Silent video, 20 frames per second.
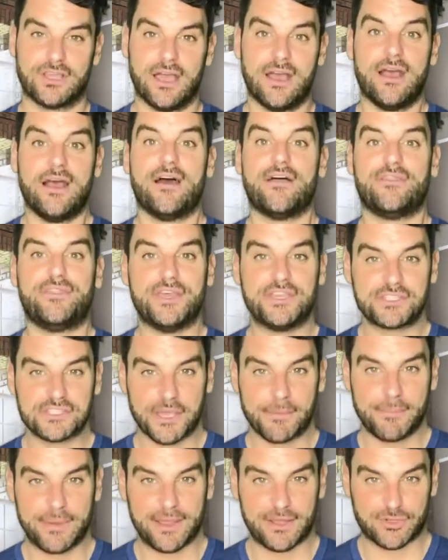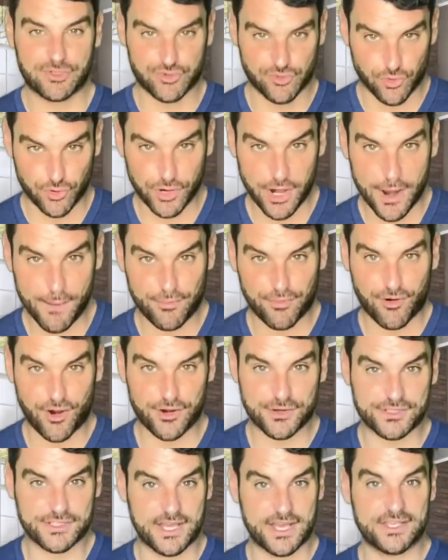This can be a drawn-out
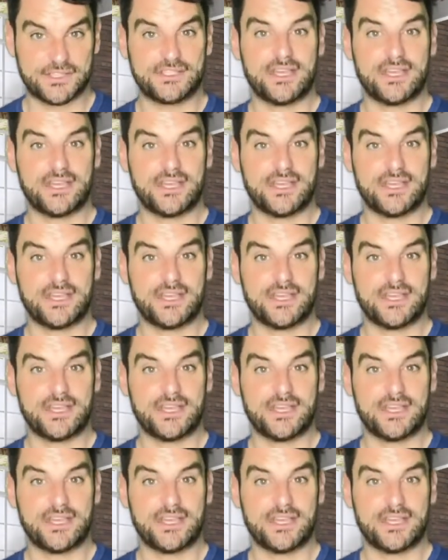process